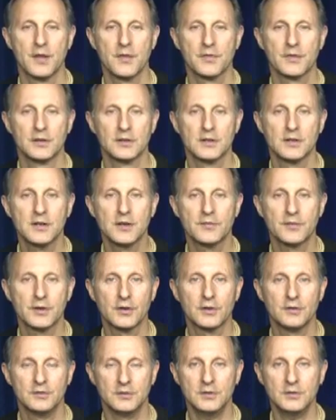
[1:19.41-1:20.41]
The
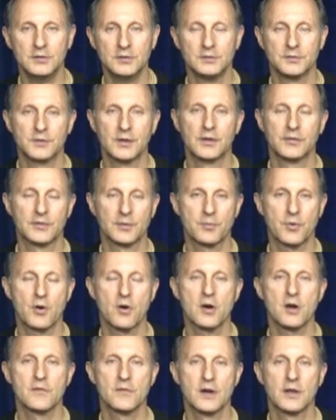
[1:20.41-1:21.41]
liver is a
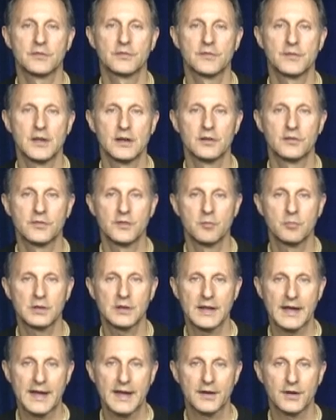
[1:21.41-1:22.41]
part of us that is the
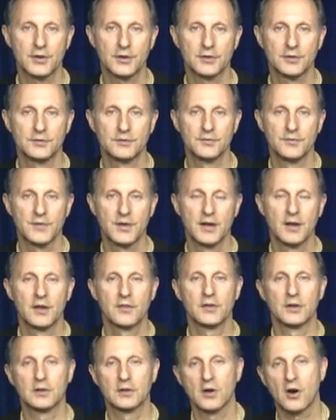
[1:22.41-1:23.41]
planner.
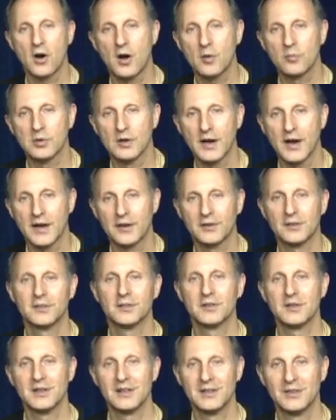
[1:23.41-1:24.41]
The gallbladder
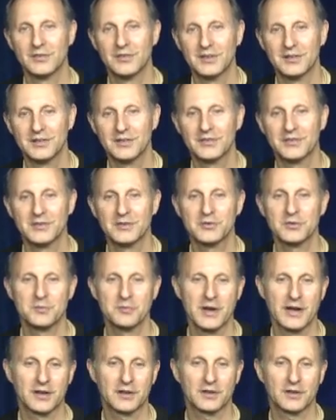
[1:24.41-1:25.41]
is the decision
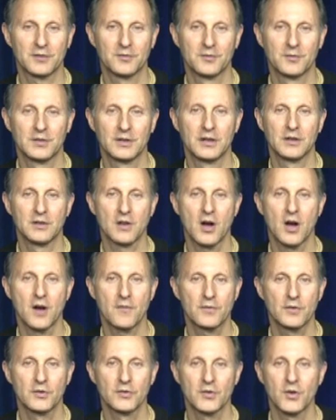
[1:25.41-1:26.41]
maker. It
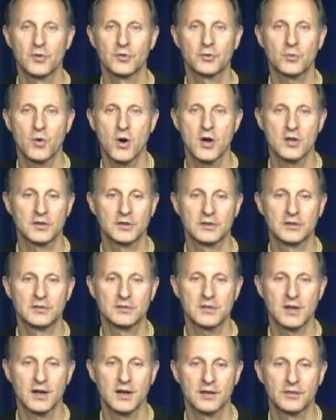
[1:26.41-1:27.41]
offers those qualities
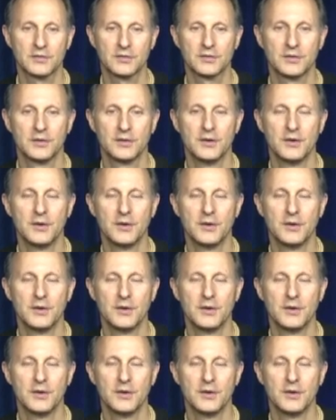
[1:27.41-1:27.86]
to us.